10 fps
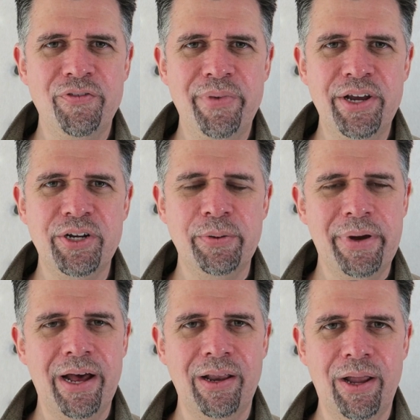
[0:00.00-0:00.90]
information
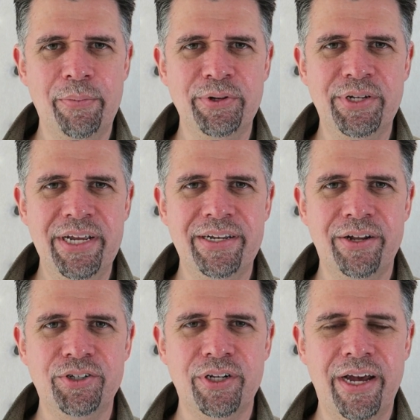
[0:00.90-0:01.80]
about La Boutique
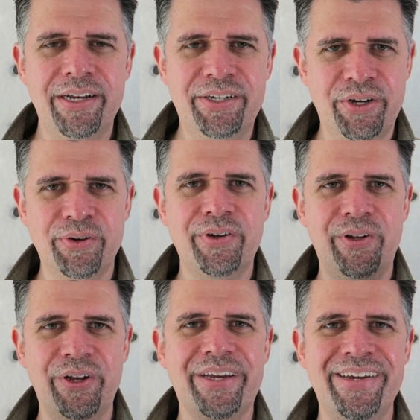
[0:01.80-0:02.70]
del Gelato,
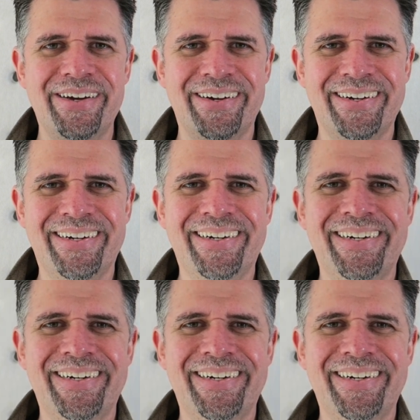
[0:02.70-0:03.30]
click here.